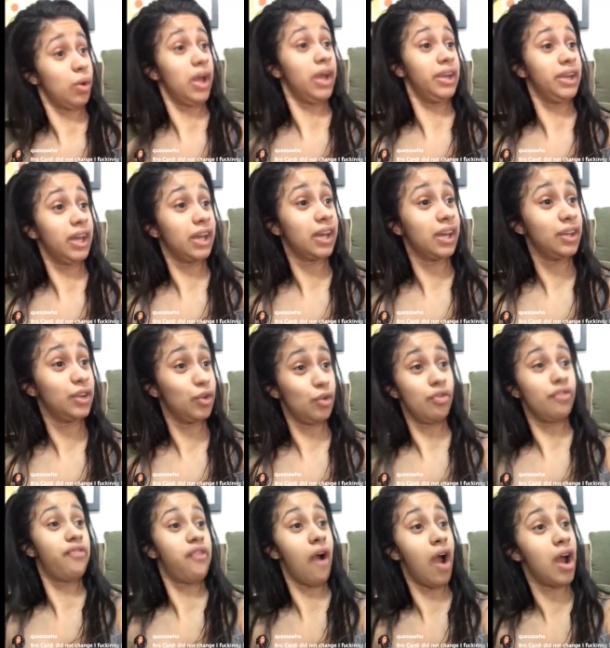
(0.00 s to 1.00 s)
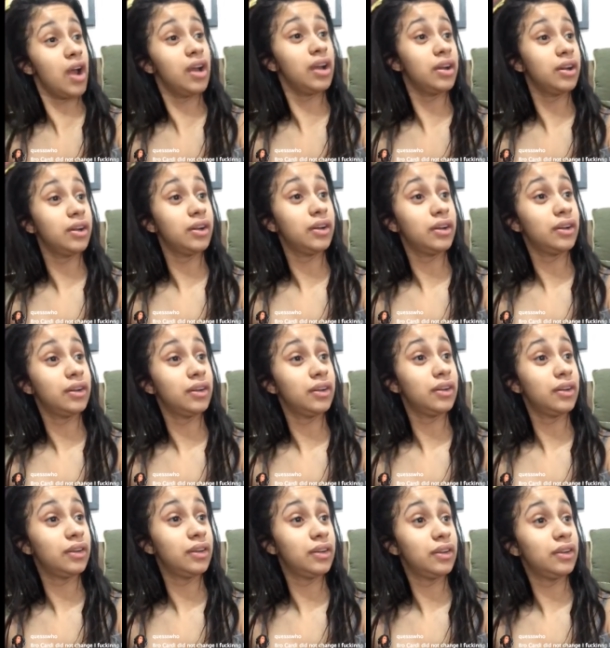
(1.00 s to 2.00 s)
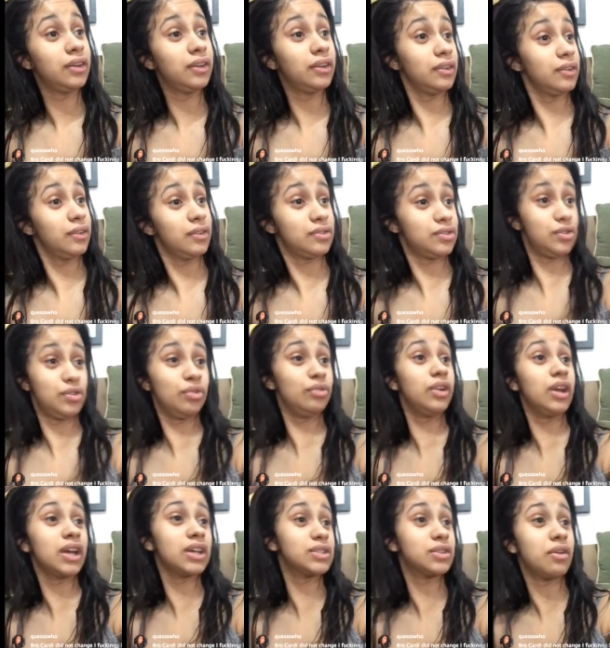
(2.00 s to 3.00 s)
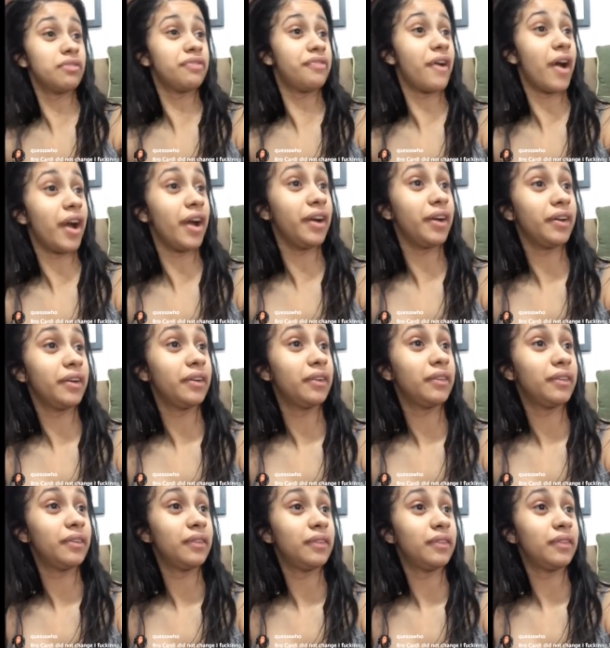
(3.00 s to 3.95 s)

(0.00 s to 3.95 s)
What? You don't fart? You don't fart?